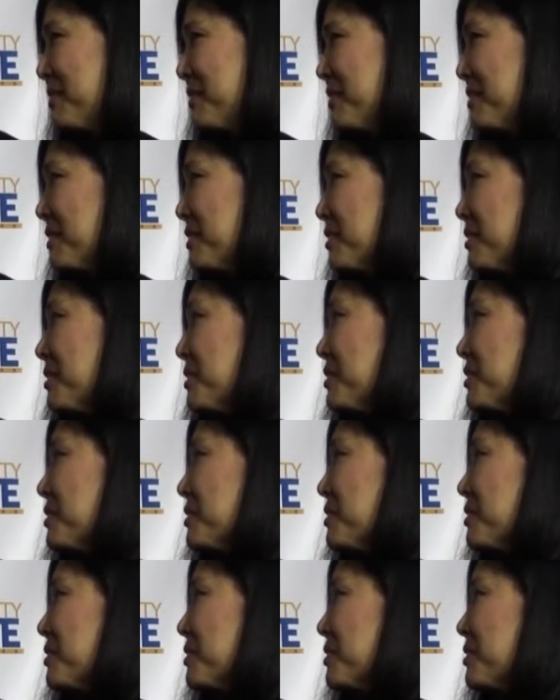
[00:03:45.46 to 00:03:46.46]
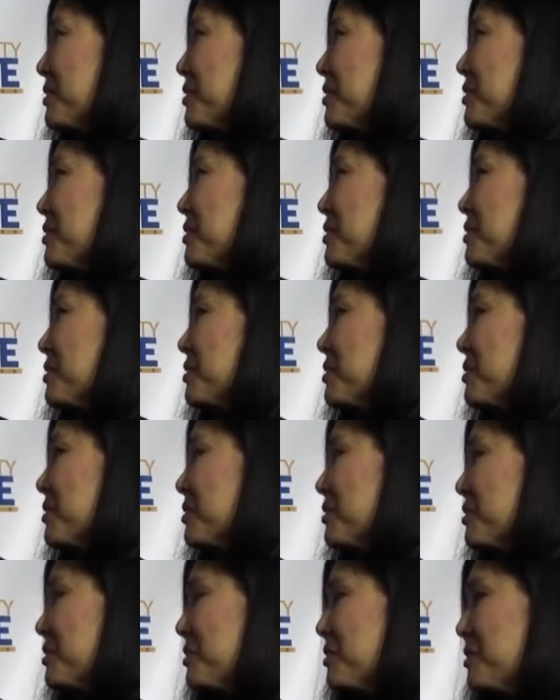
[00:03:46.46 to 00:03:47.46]

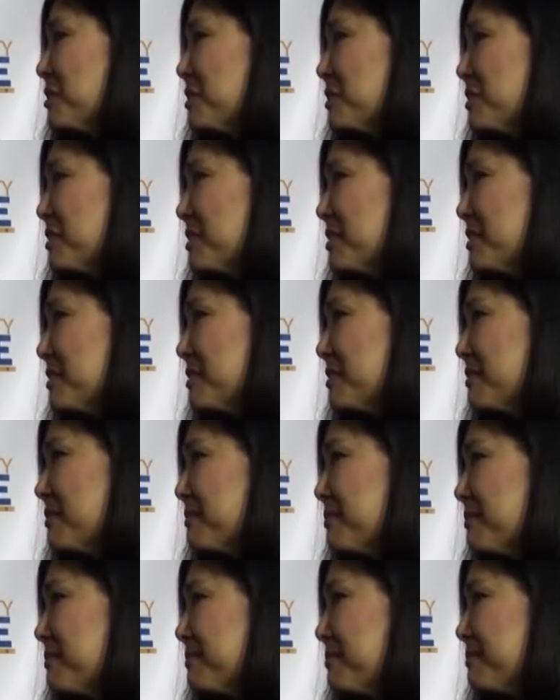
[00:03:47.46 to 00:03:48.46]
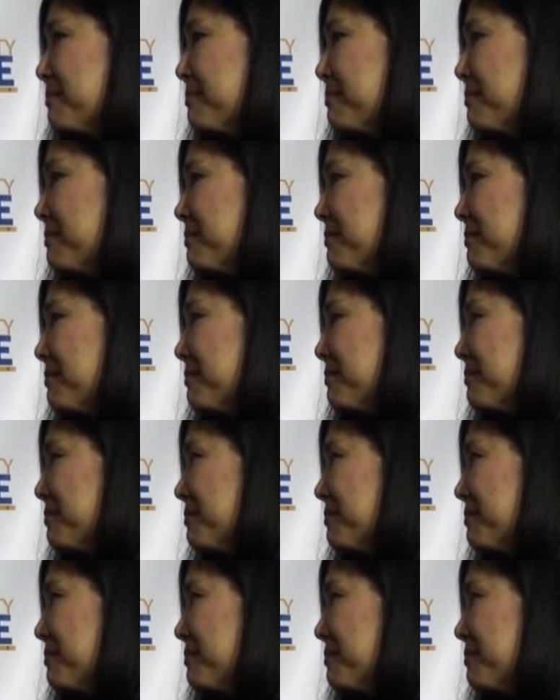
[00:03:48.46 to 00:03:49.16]
(not speaking)